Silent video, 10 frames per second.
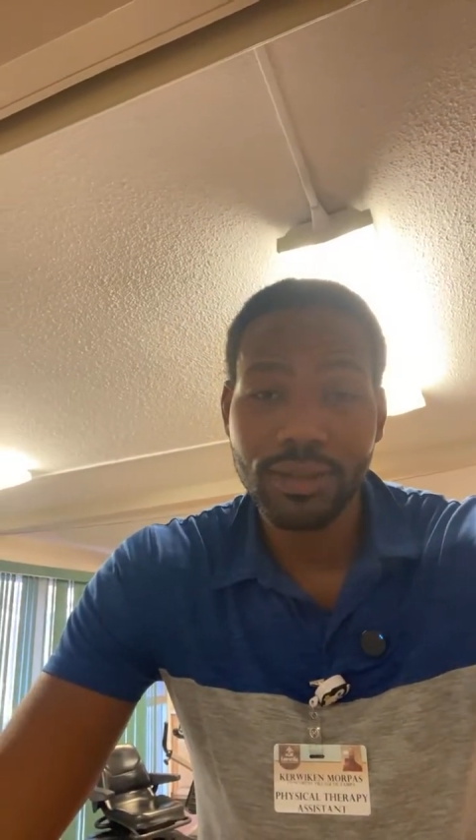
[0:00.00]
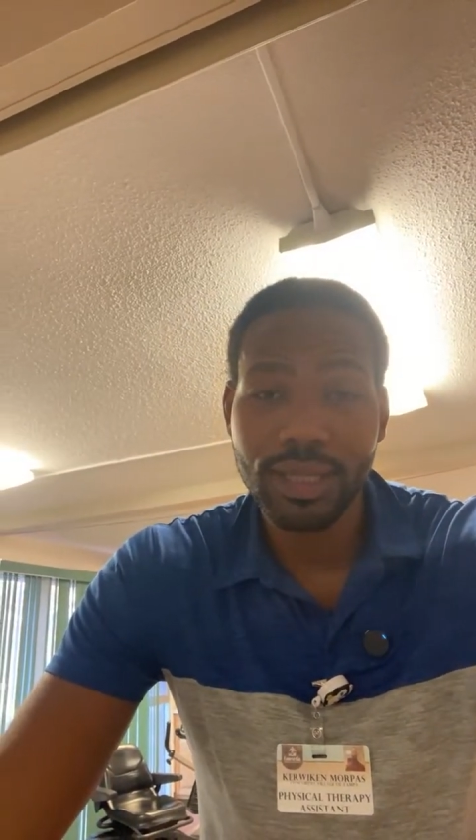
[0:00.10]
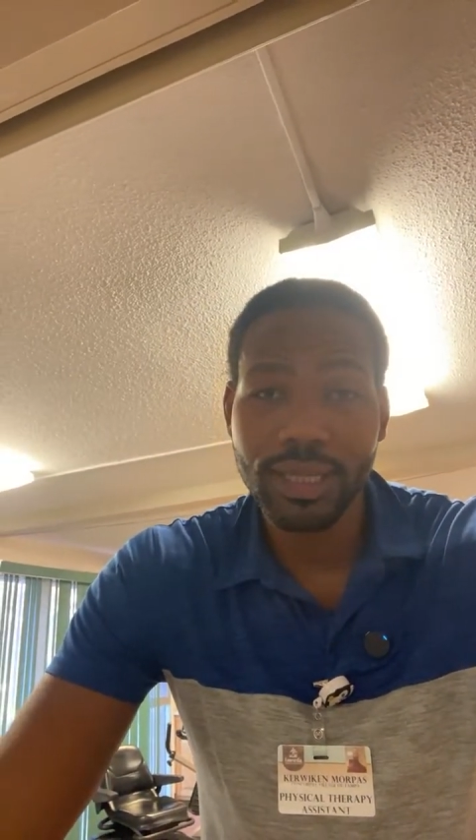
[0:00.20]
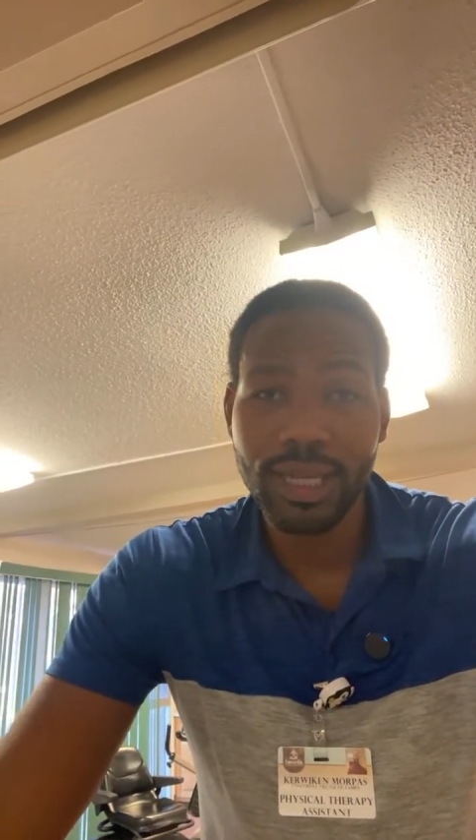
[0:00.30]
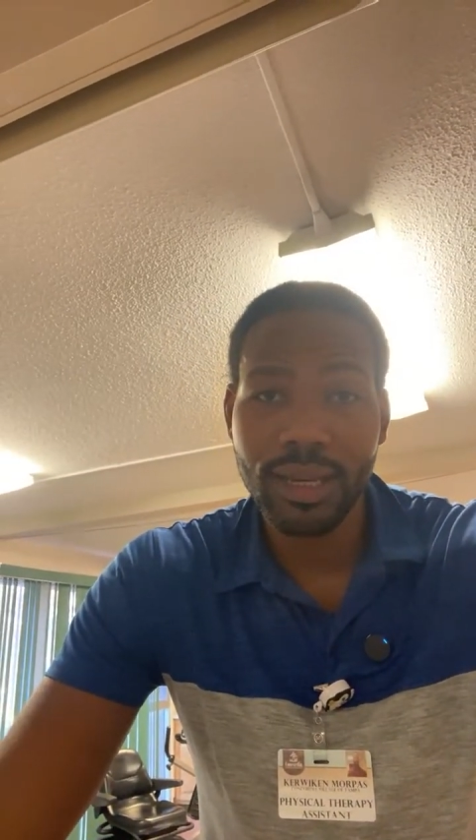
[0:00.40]

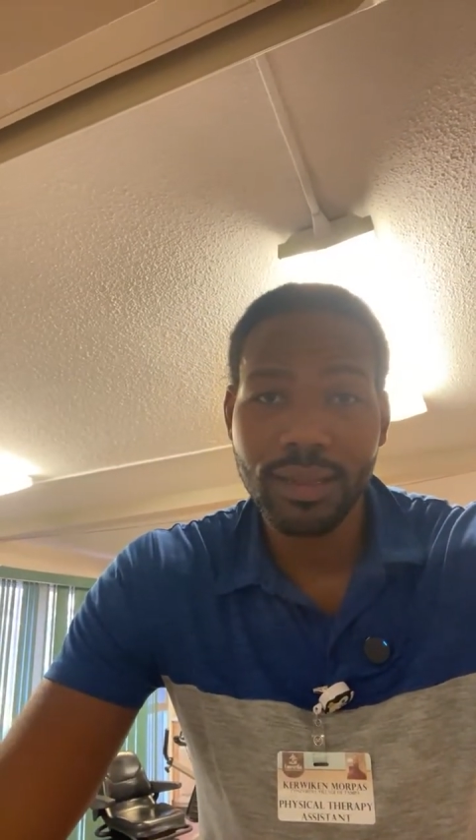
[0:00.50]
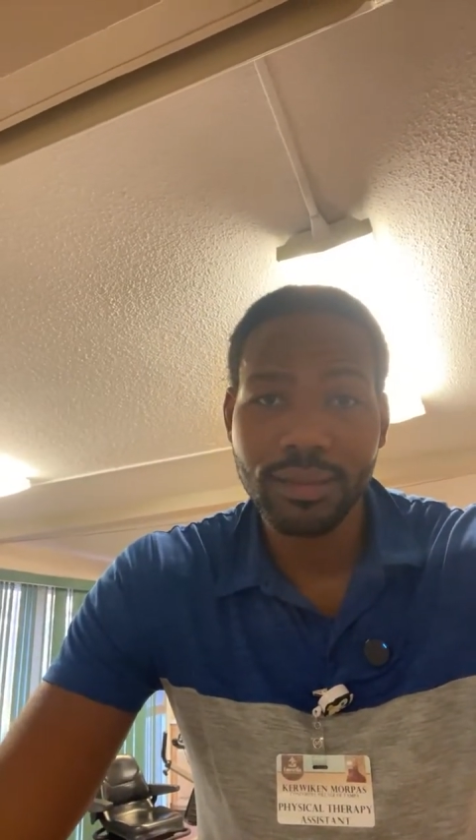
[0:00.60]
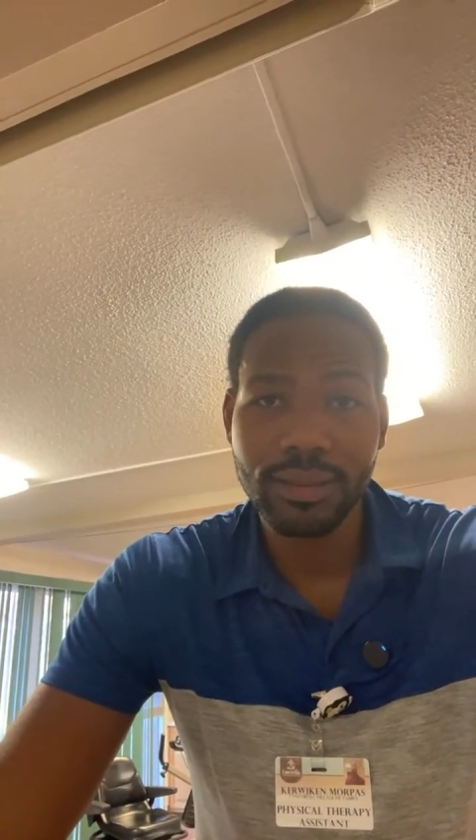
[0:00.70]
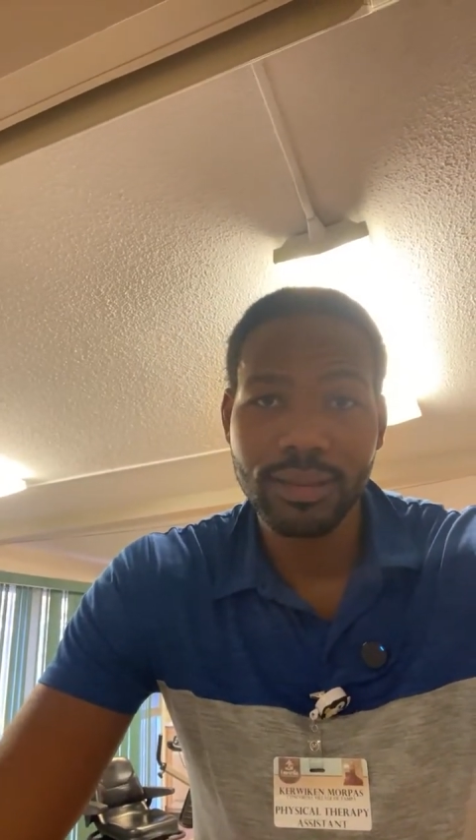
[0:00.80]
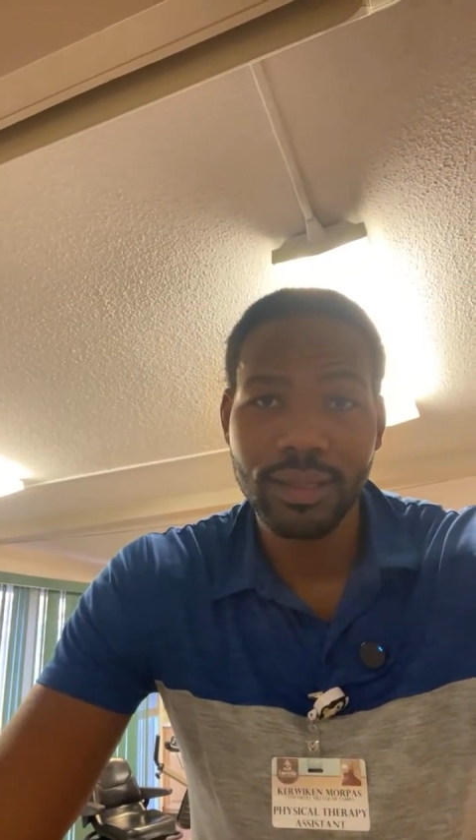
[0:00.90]
running
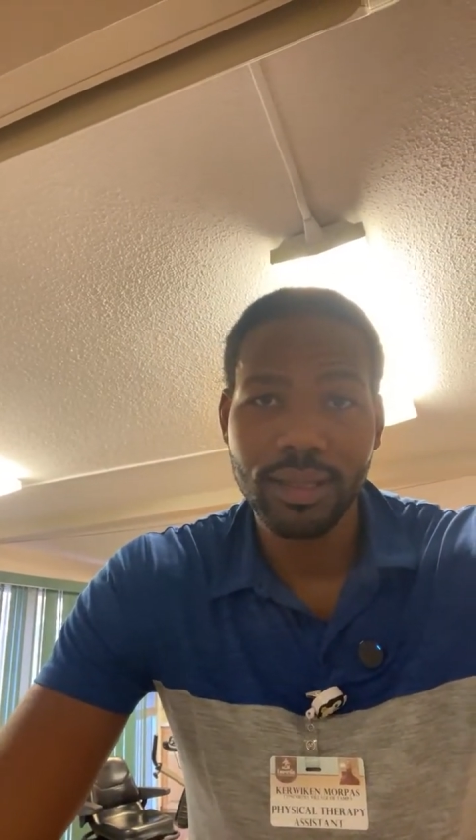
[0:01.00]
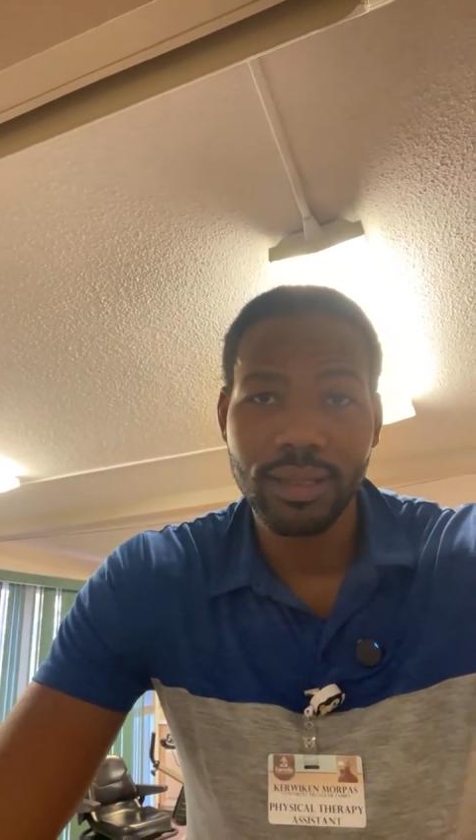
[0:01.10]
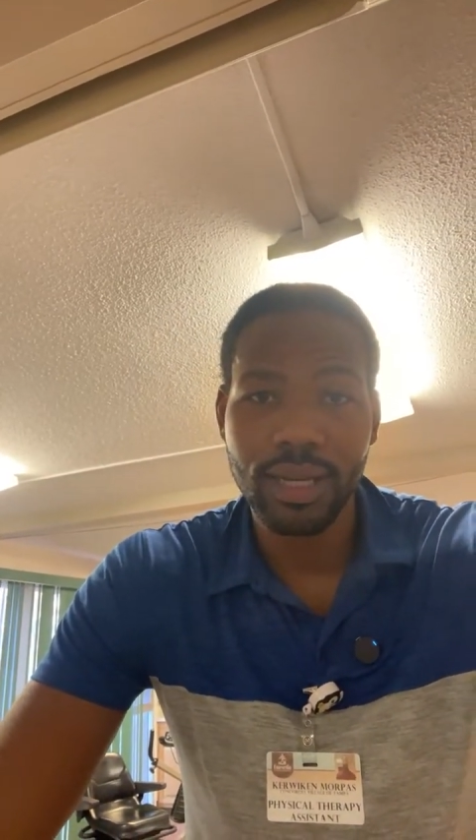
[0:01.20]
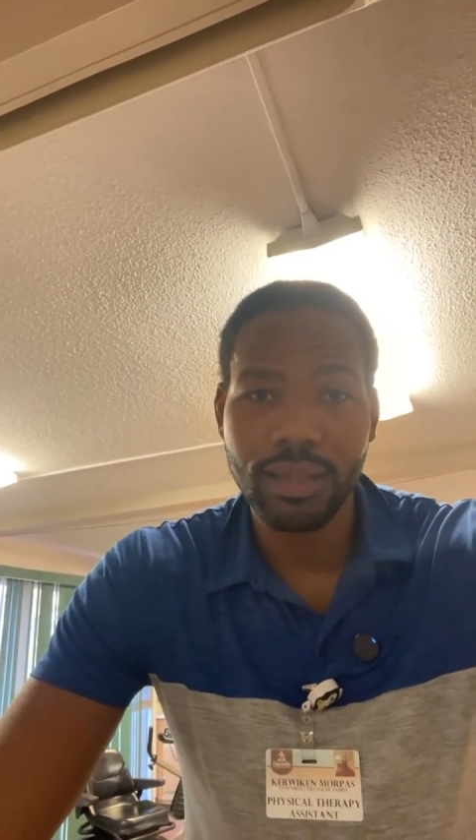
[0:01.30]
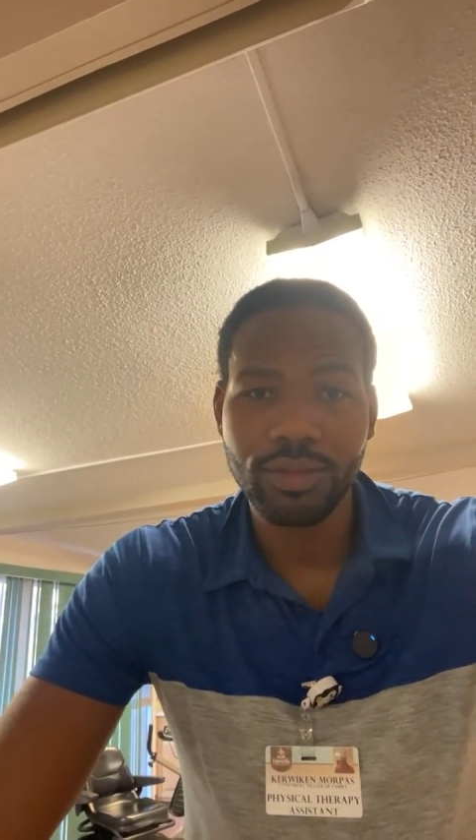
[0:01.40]
down
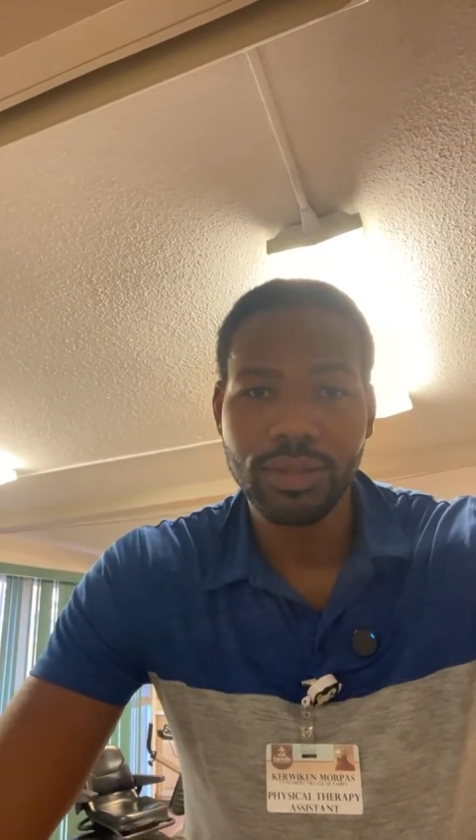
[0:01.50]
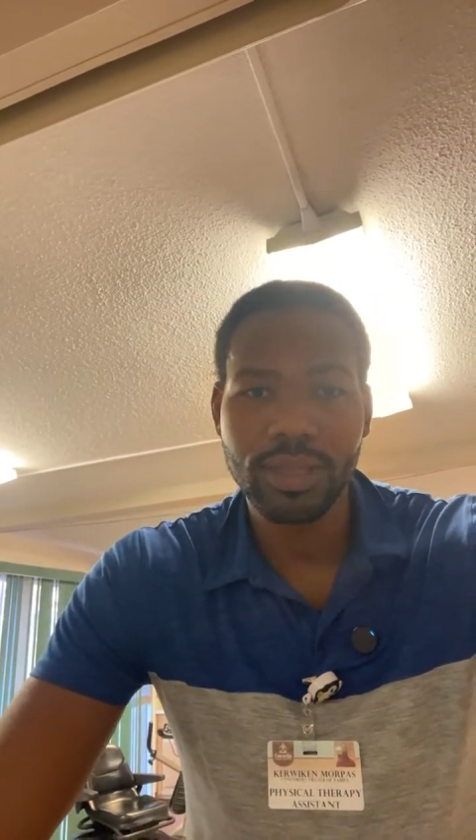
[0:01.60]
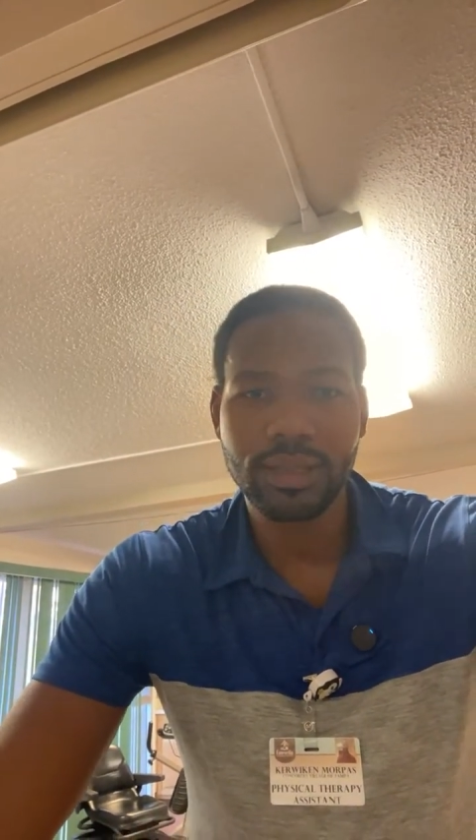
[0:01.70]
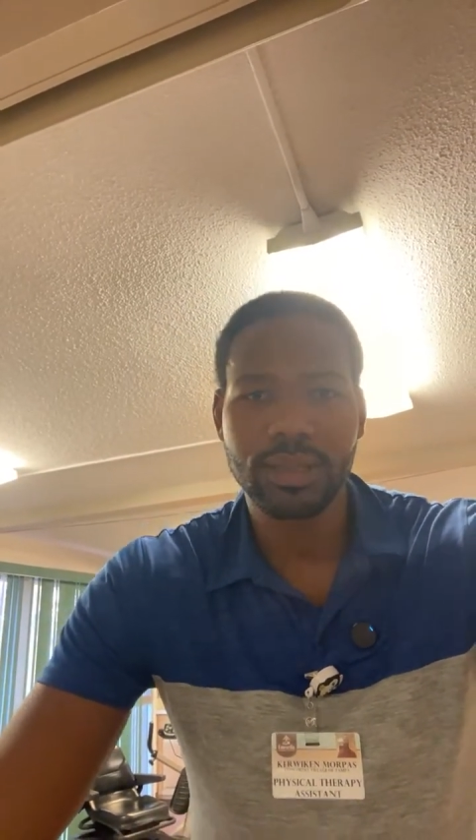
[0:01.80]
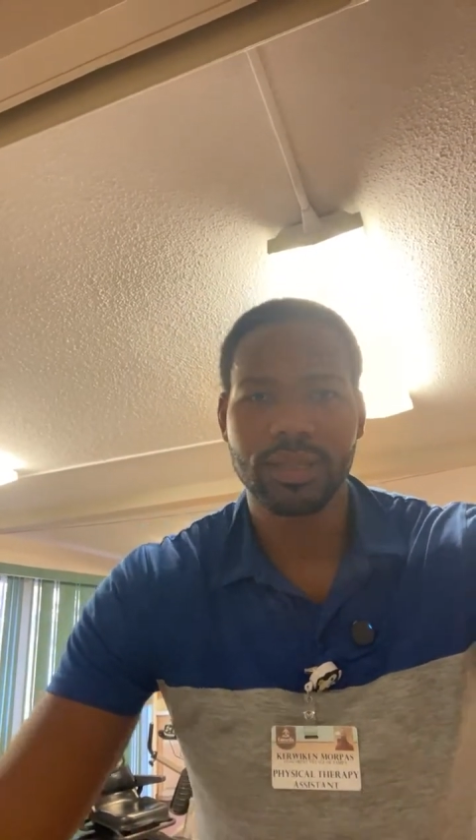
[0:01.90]
your
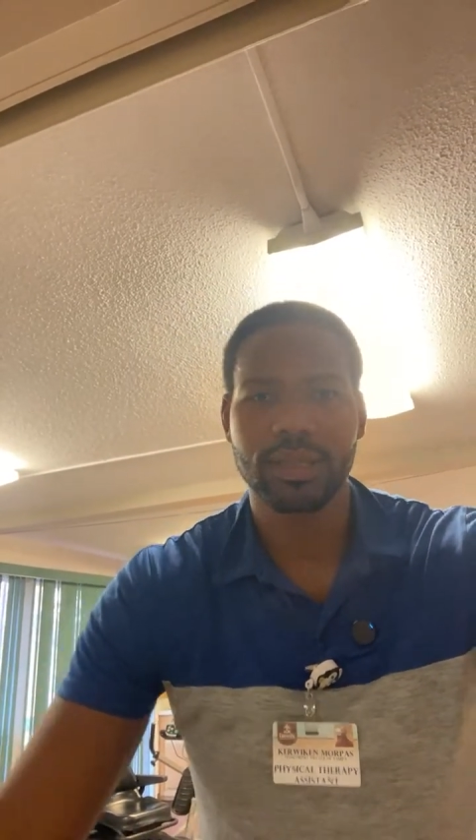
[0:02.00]
hamstrings?